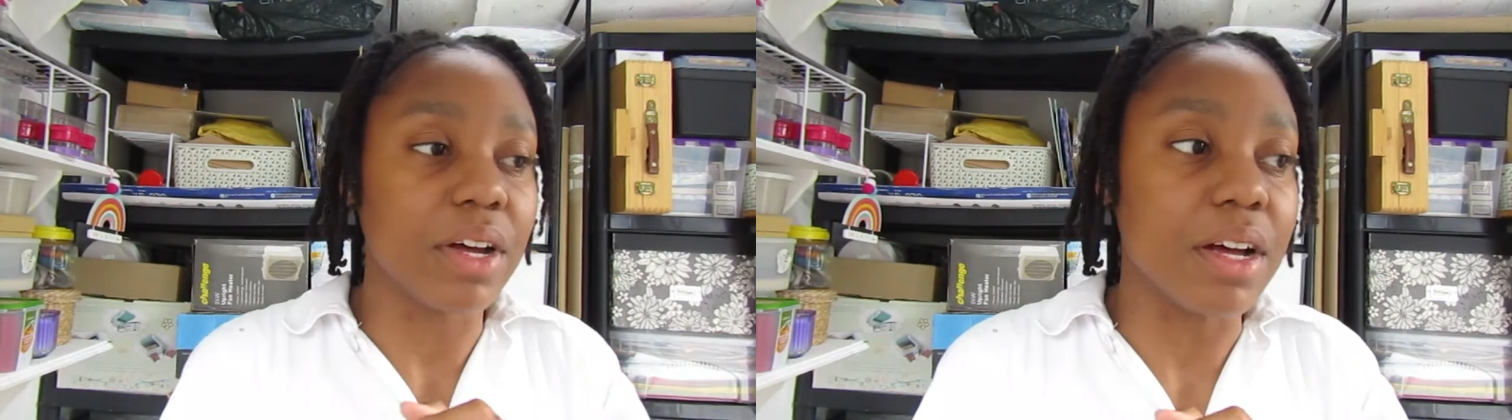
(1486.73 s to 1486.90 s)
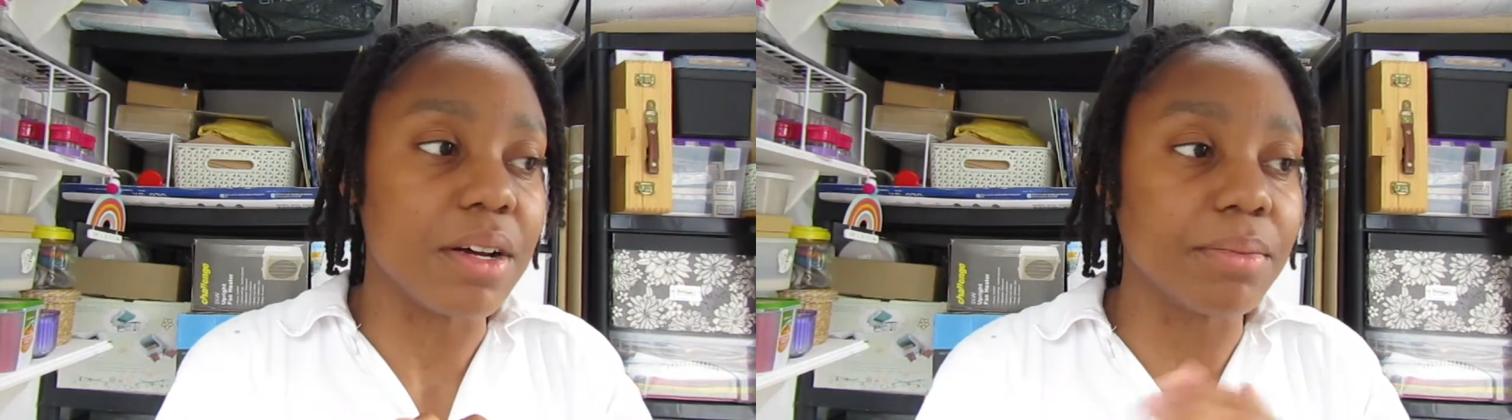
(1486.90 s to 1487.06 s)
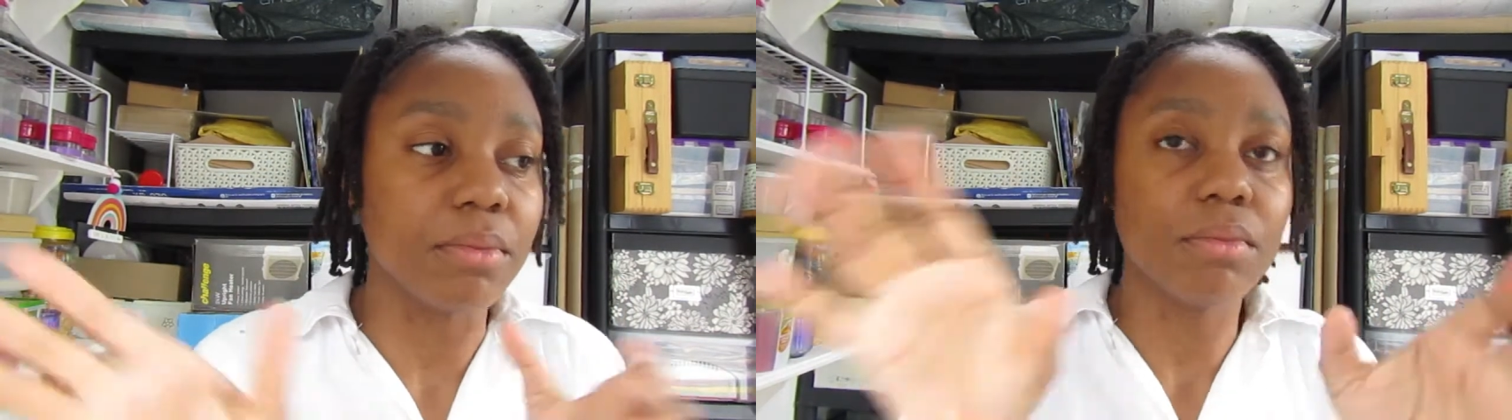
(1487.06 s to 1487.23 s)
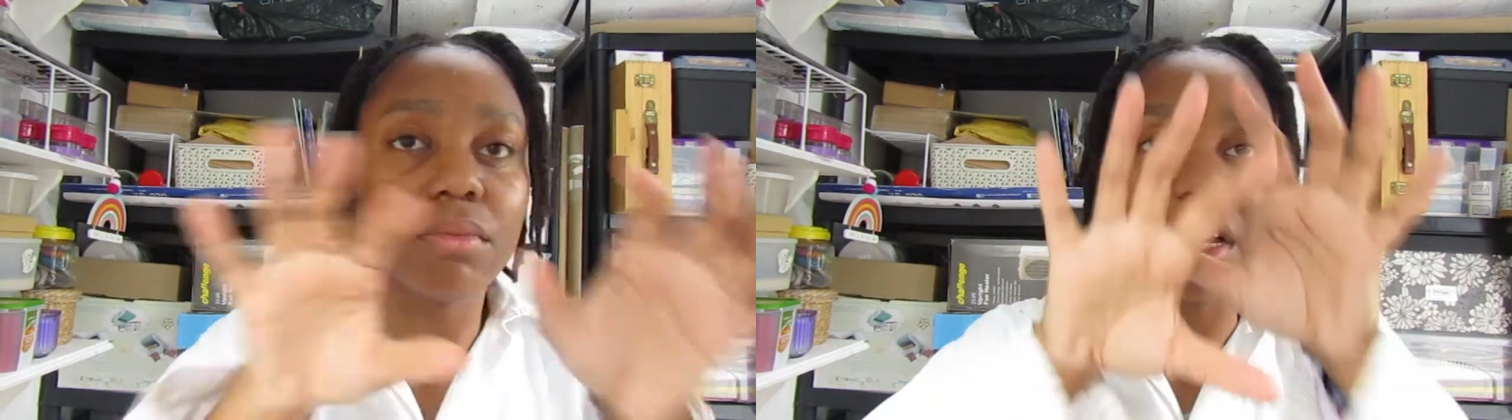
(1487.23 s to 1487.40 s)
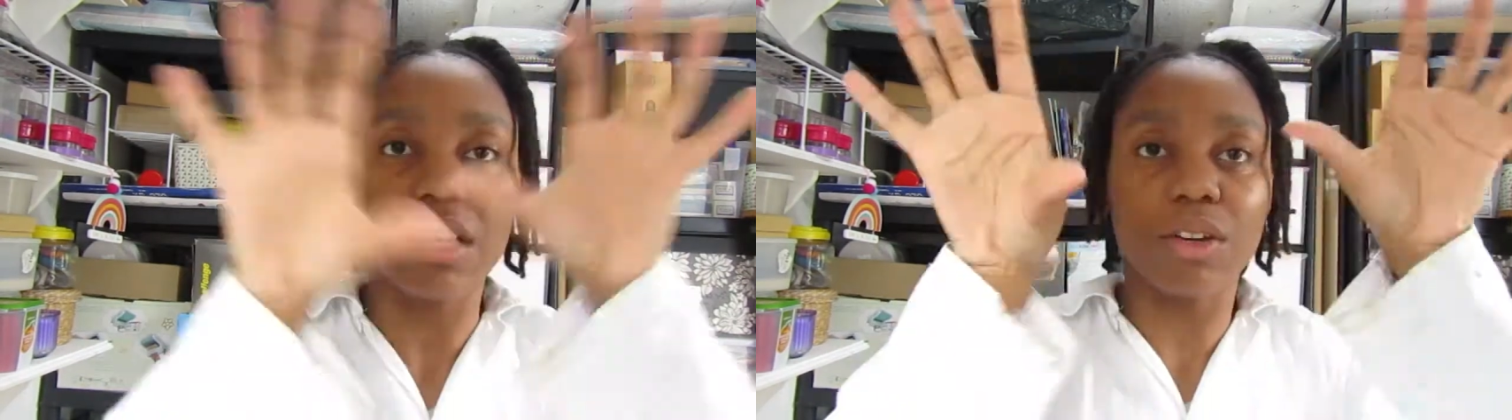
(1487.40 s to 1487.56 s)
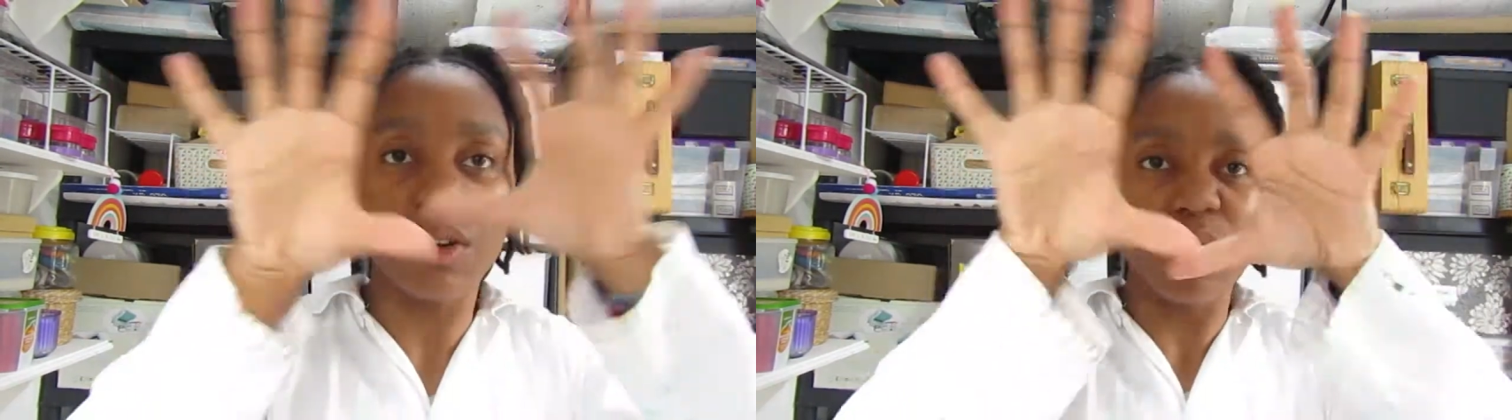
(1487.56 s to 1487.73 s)
um,
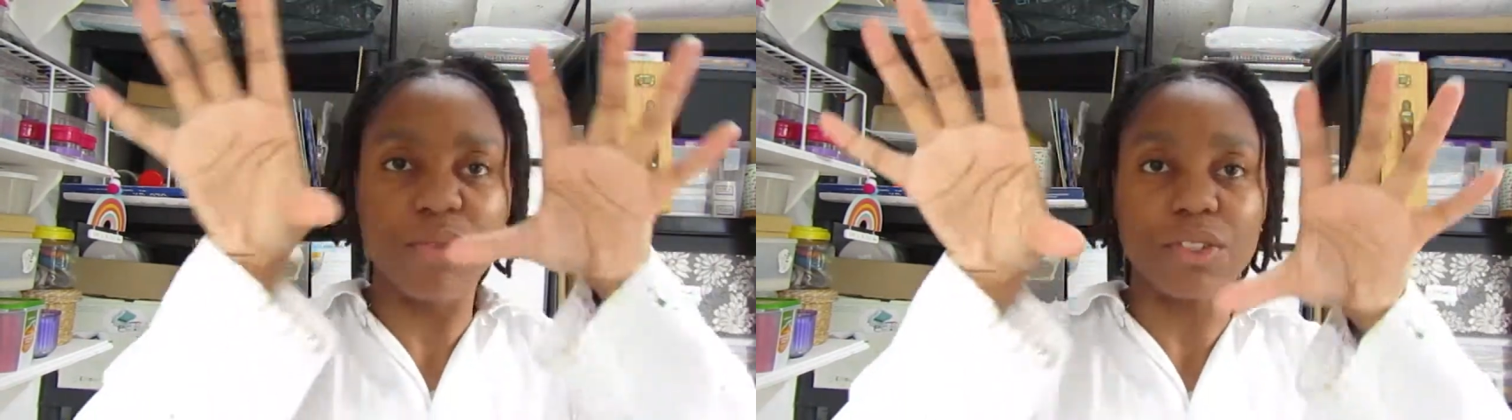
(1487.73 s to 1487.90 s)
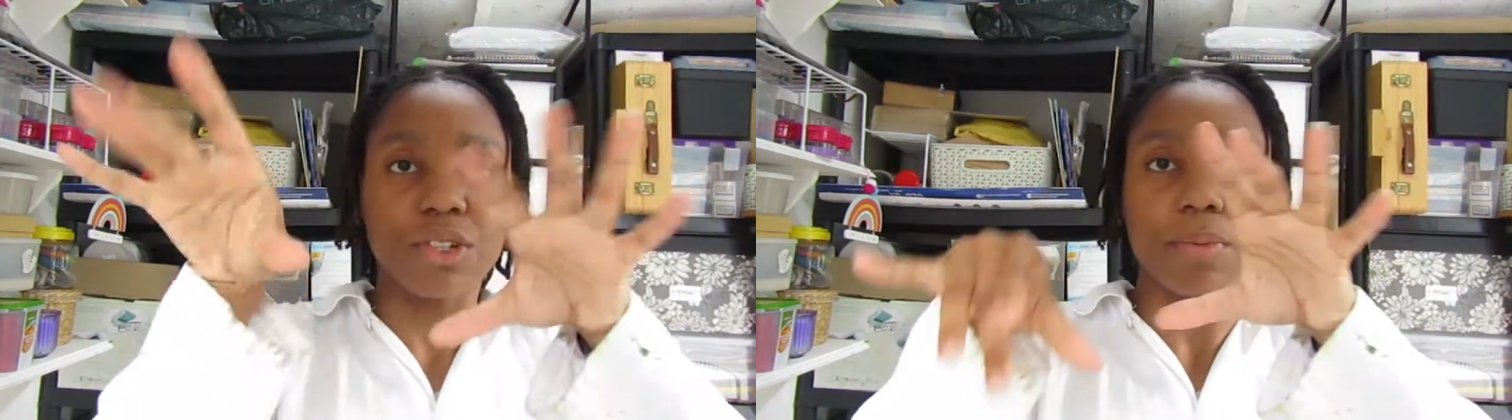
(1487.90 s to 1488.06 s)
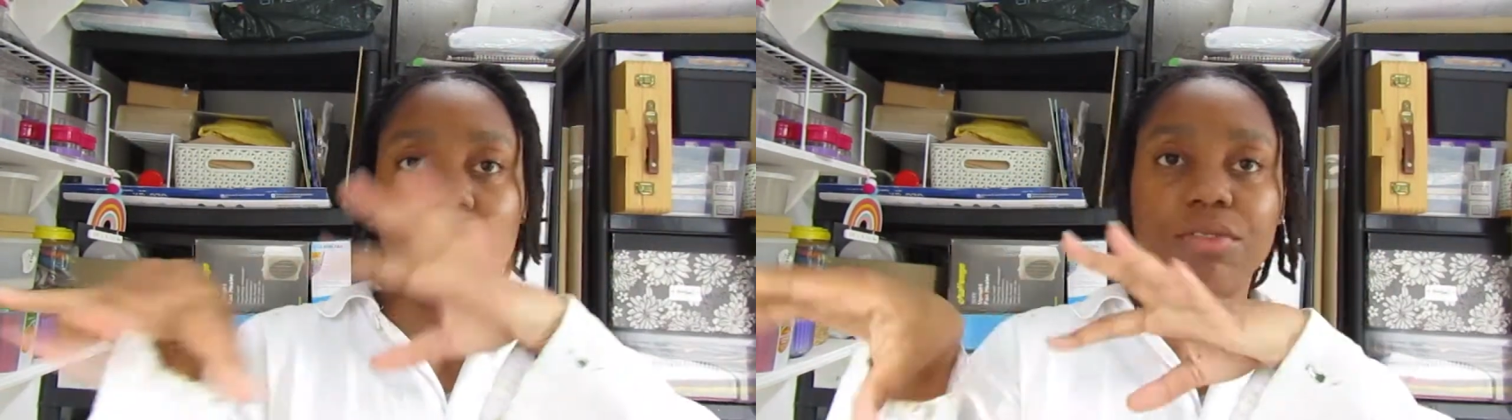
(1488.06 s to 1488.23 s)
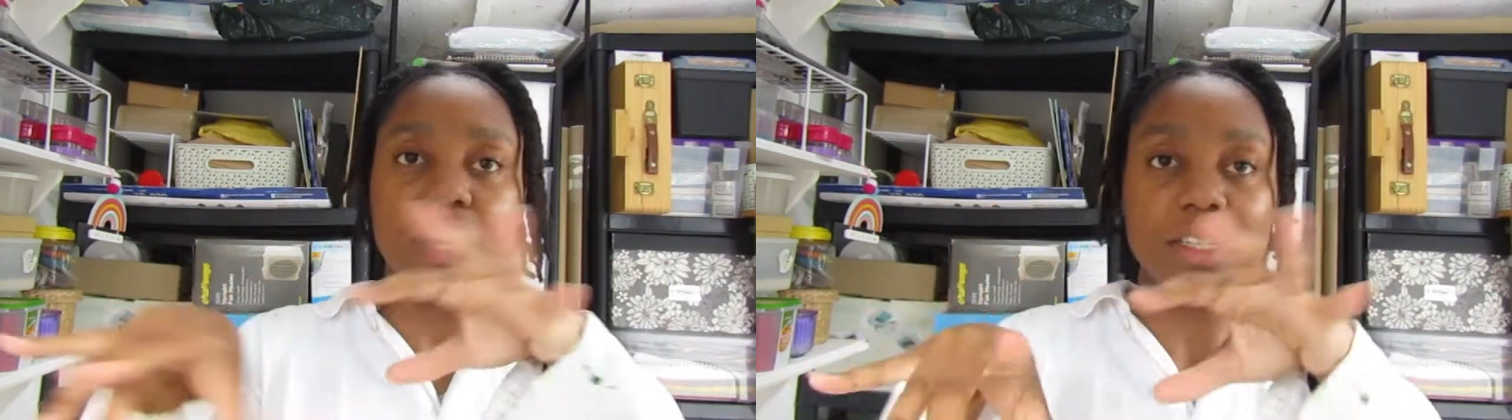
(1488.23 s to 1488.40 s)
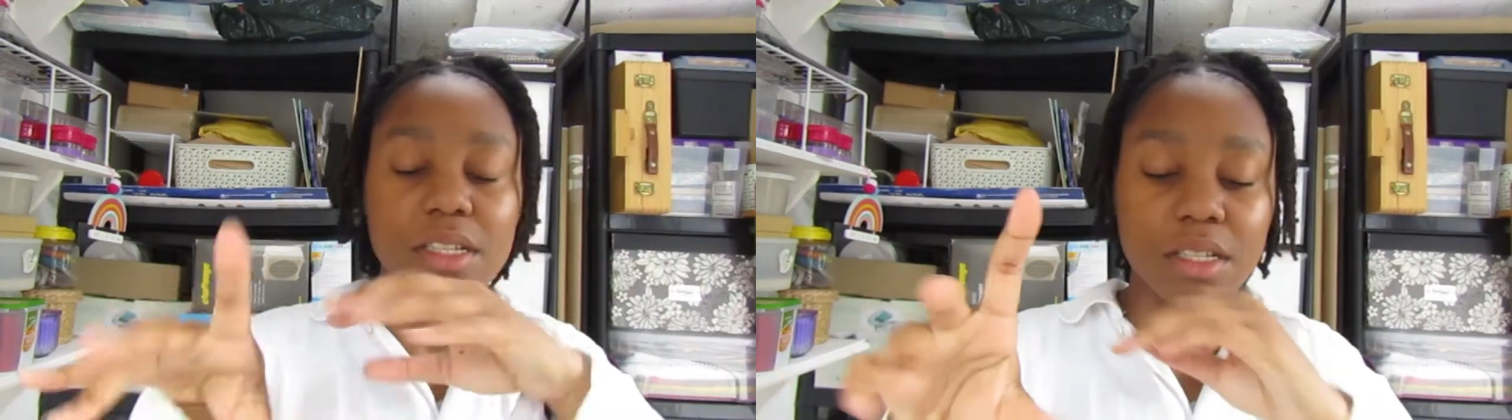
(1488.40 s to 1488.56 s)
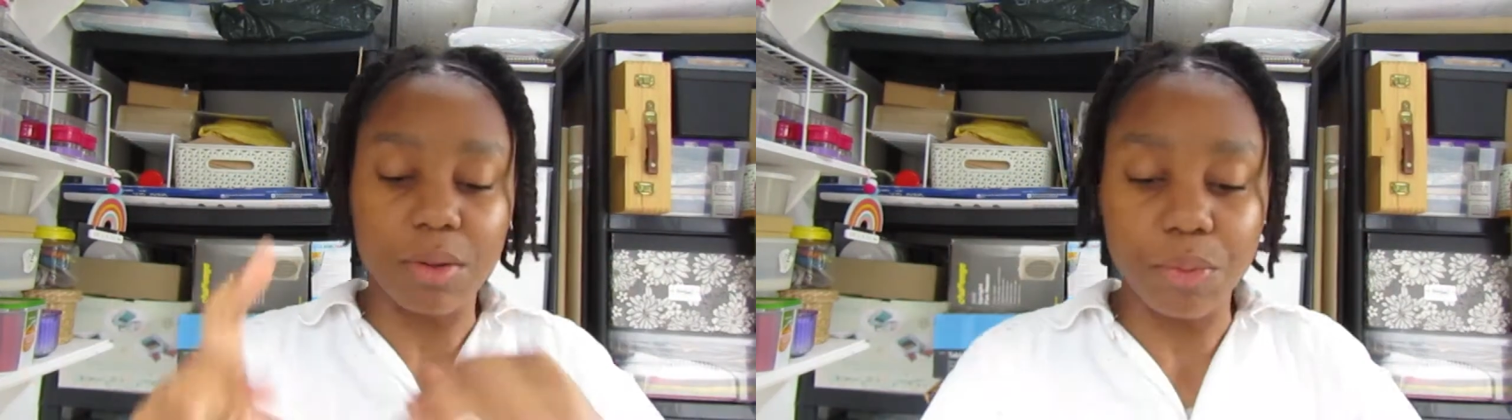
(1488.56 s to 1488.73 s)
like over top or
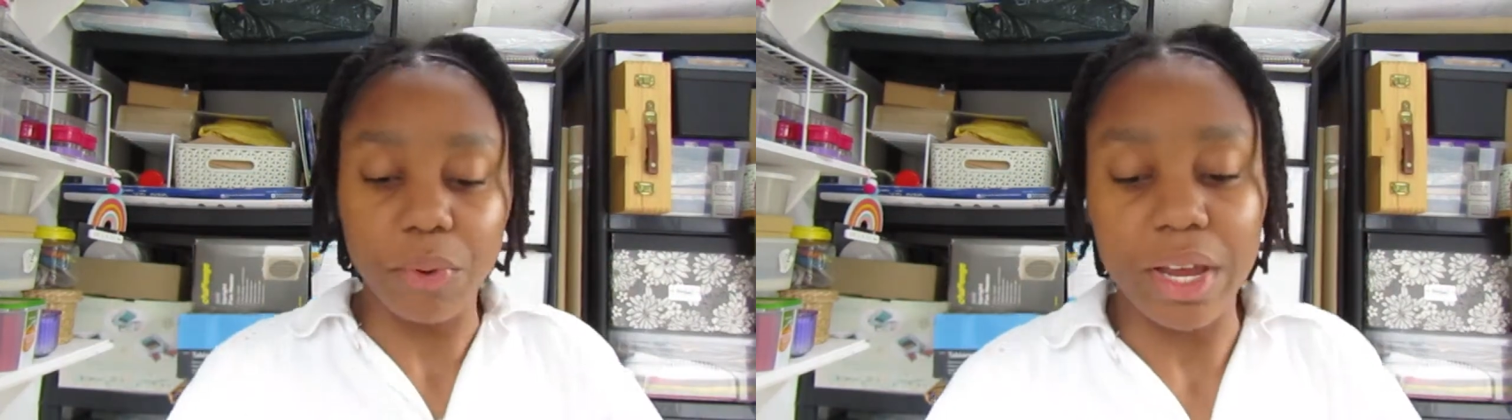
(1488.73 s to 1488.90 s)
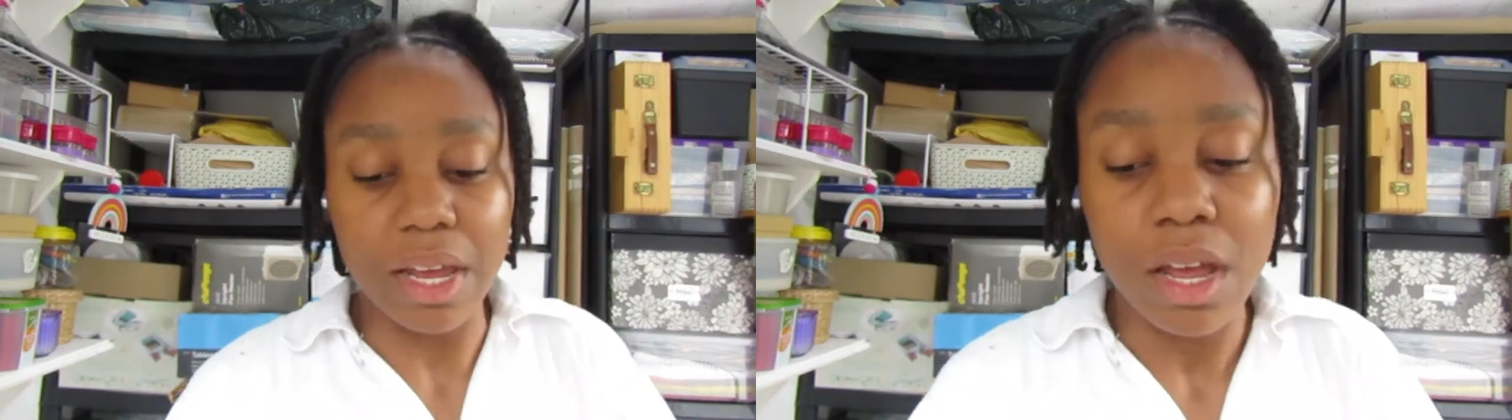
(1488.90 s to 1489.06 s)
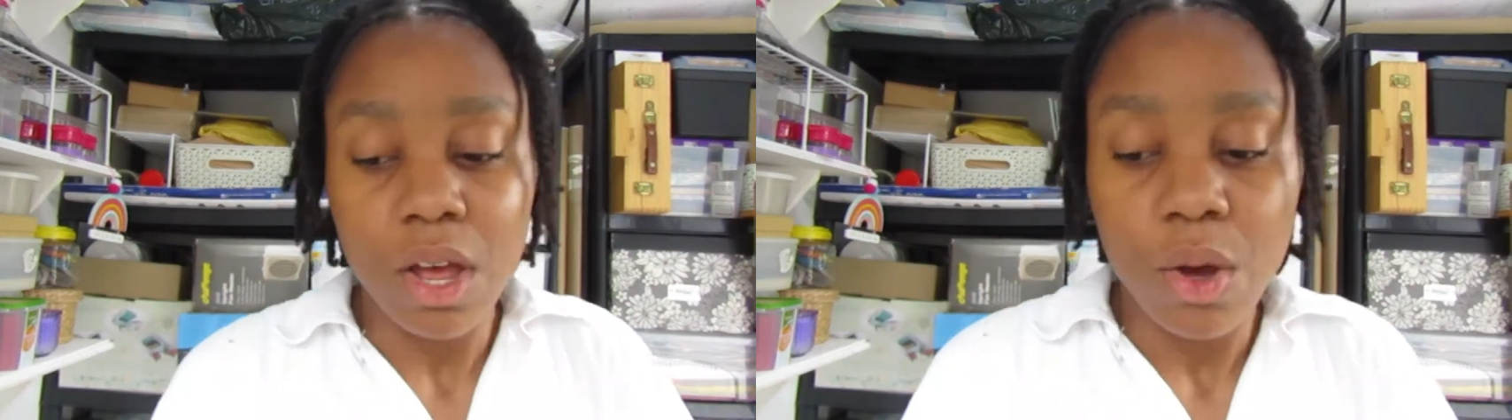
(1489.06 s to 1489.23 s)
write it somewhere,